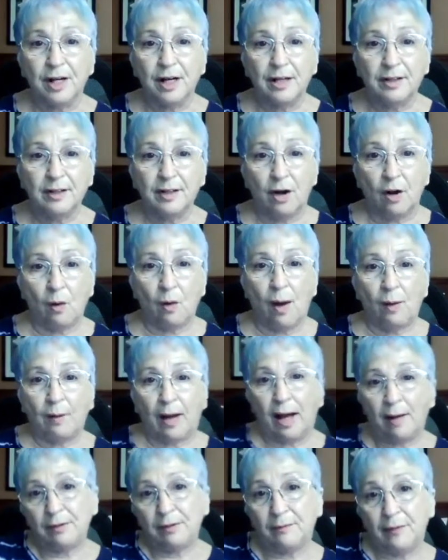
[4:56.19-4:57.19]
you know,
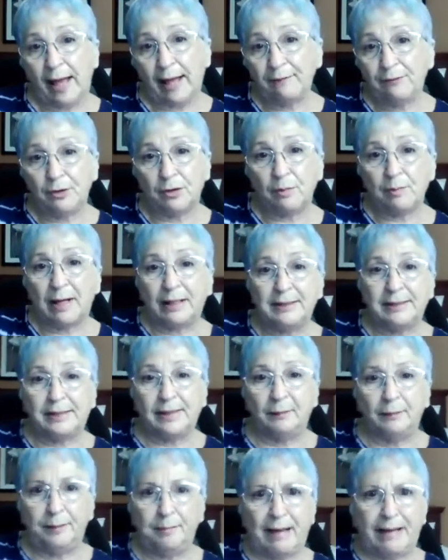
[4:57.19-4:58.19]
I would laugh. You don't mind
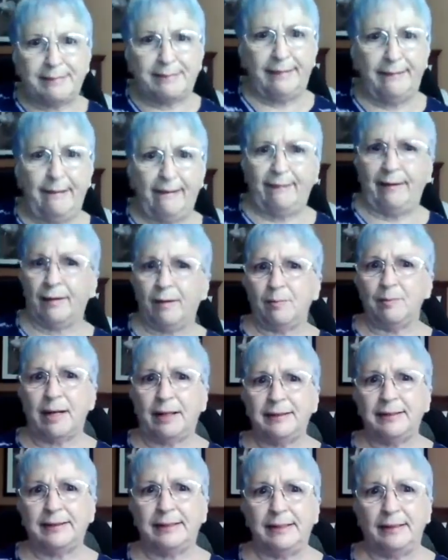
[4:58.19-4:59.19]
sitting with me? I said, no, I don't
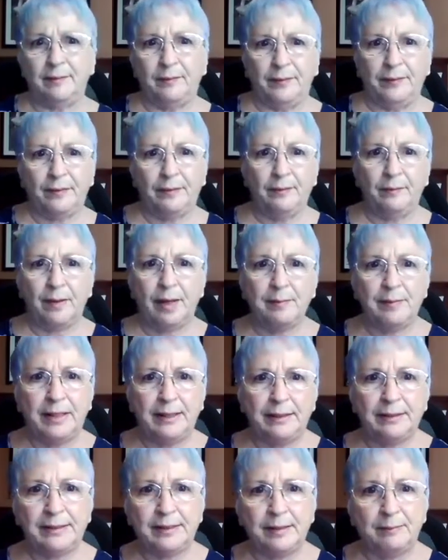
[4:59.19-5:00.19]
mind sitting with you. I
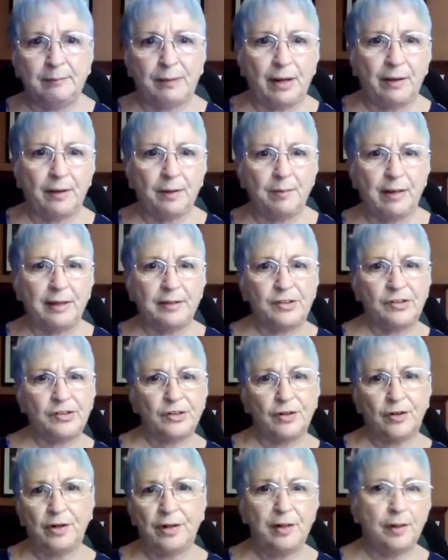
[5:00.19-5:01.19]
mean, isn't part of my
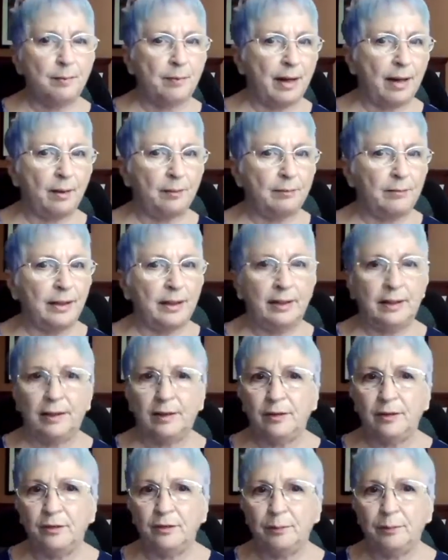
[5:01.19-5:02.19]
journey about
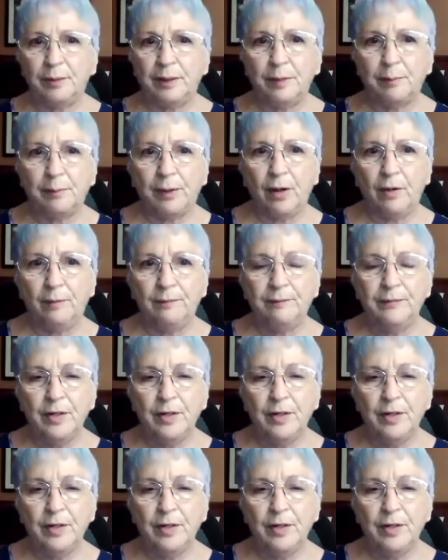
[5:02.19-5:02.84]
meeting new people?